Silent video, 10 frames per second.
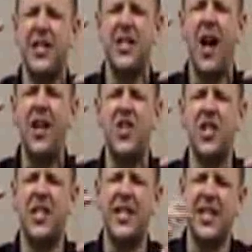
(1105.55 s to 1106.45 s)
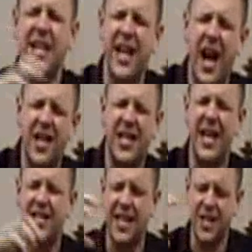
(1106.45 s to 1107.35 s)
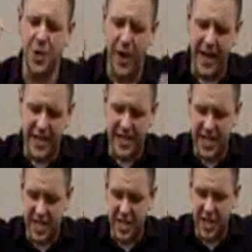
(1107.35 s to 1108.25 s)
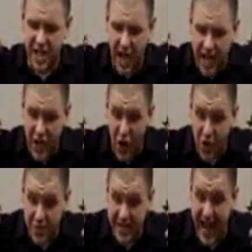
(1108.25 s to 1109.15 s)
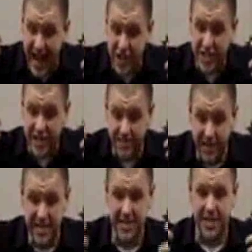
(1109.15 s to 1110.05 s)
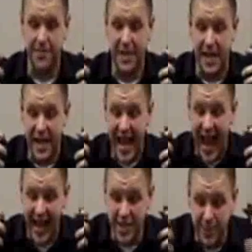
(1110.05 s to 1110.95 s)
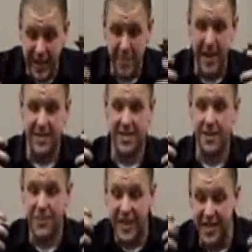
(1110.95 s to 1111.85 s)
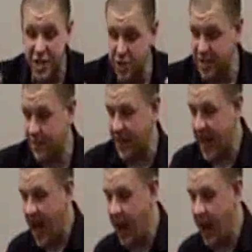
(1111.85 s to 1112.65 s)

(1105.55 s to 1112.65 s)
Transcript: It's not just this that God takes things away. This that God calls me to actually commit to something and and be about something and do something.